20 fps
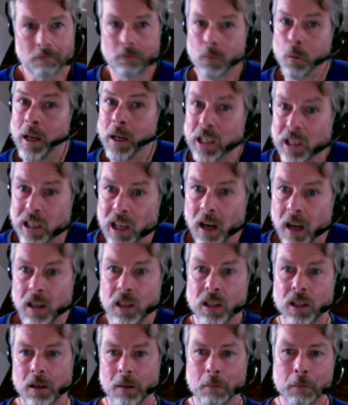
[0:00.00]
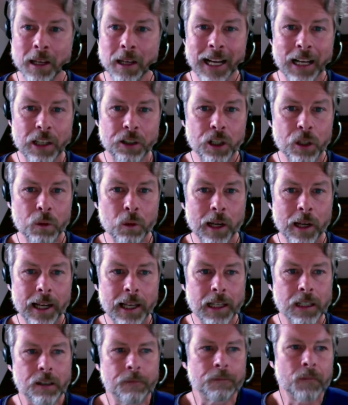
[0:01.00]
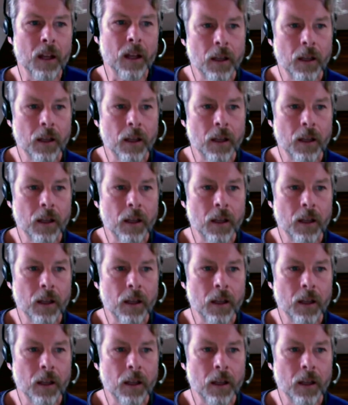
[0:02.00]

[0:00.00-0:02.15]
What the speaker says: which sucks, but that's just what it is.